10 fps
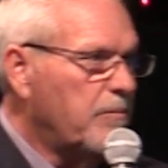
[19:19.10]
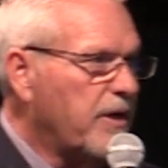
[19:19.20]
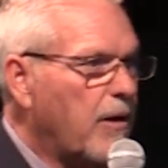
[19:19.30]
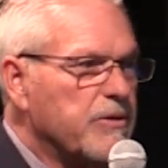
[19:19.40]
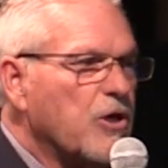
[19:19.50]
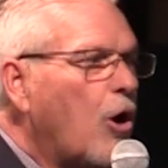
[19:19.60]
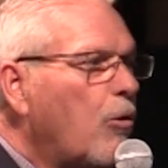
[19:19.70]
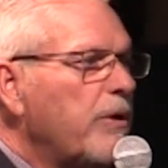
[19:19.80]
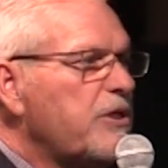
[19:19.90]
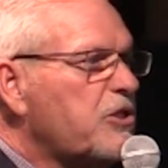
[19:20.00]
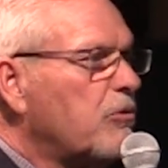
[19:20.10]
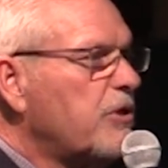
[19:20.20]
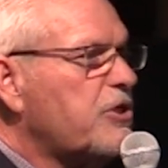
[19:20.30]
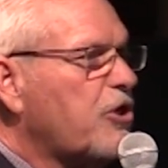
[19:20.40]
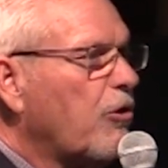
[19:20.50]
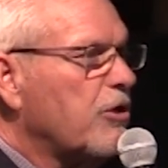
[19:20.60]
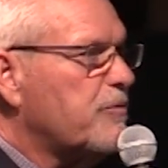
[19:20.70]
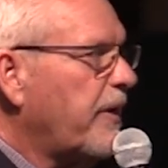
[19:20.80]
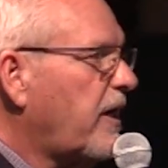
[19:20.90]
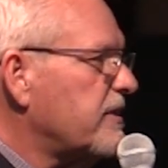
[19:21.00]
But I was always so
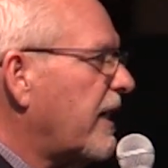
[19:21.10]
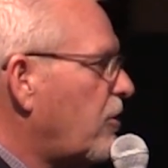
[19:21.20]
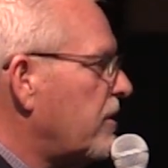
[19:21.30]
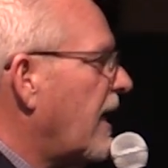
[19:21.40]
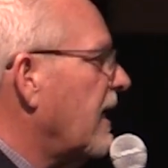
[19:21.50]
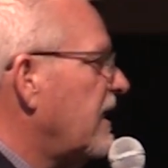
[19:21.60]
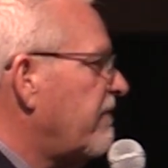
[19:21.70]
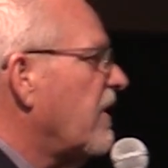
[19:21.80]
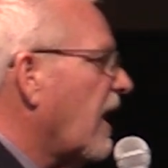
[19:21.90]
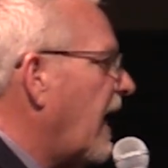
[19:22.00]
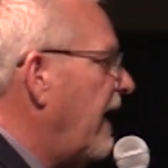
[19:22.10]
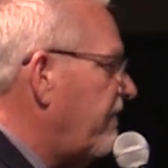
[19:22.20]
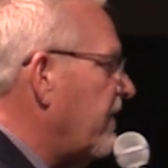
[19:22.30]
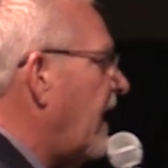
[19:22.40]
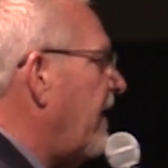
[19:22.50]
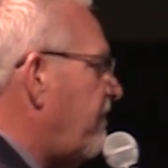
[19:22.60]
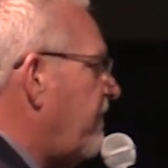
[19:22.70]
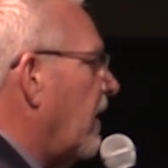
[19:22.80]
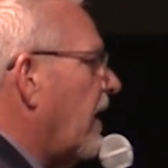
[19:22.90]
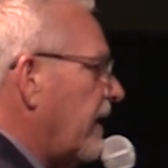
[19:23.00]
discouraged because I could not live the life that I
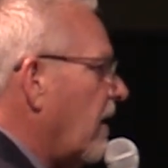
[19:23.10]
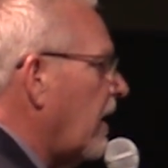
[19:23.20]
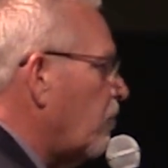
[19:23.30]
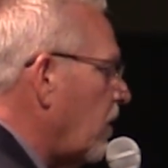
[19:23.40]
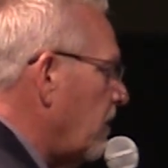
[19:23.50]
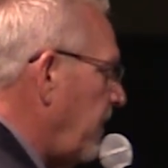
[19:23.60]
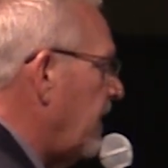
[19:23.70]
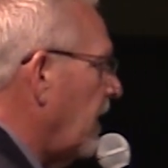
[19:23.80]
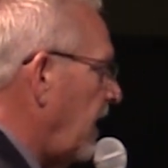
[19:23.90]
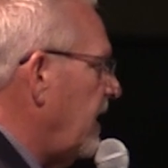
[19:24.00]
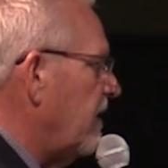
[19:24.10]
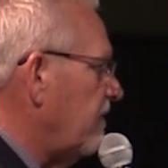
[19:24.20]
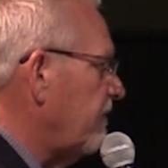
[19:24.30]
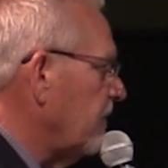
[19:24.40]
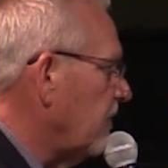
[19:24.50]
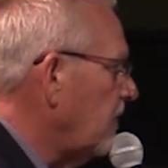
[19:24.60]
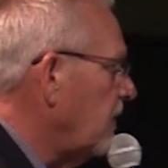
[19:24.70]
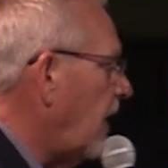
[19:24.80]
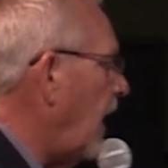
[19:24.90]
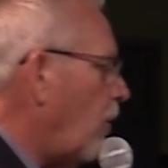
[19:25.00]
felt like God wanted me to live.
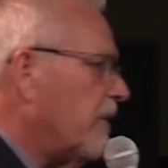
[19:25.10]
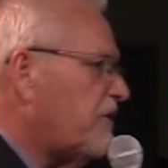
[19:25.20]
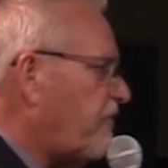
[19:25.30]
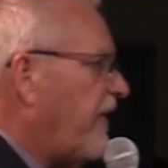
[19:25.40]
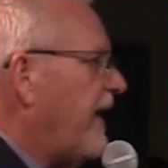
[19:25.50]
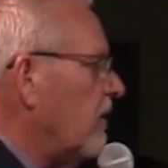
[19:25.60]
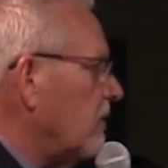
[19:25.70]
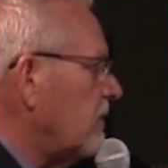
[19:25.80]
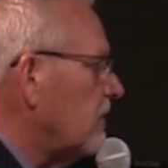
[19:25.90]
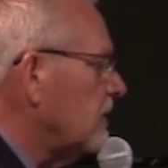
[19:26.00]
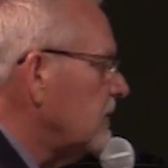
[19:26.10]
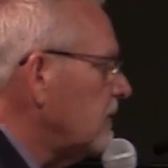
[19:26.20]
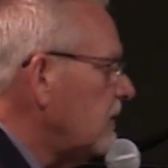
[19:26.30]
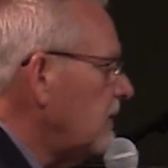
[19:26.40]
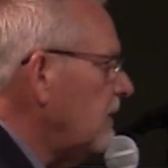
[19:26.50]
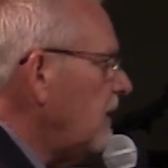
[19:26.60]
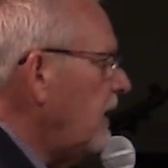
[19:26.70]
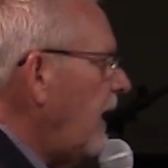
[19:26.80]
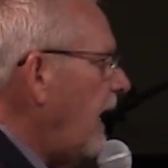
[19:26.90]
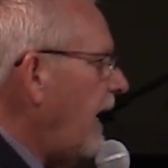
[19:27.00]
I always failed.
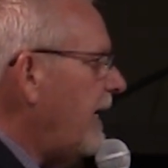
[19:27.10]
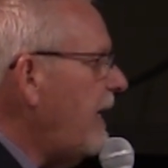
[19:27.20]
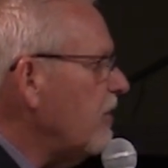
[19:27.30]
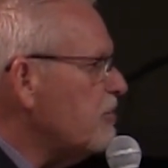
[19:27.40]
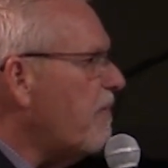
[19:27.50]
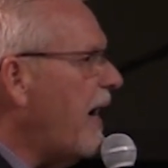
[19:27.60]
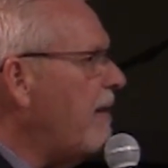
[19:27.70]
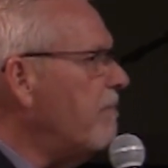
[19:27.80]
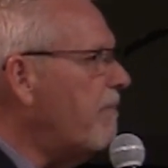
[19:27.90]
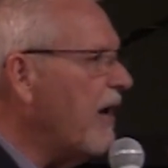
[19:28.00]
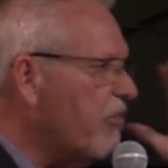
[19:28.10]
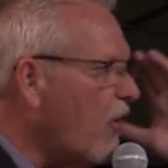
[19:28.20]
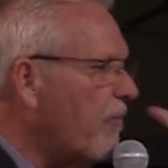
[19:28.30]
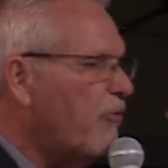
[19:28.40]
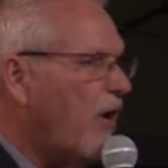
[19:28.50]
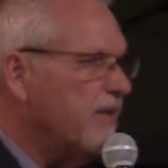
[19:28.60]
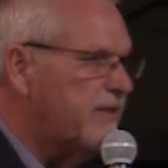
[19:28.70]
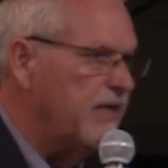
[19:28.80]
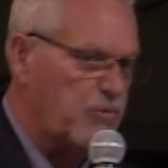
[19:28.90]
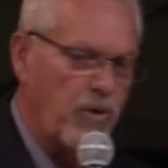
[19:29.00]
And here's my thought process.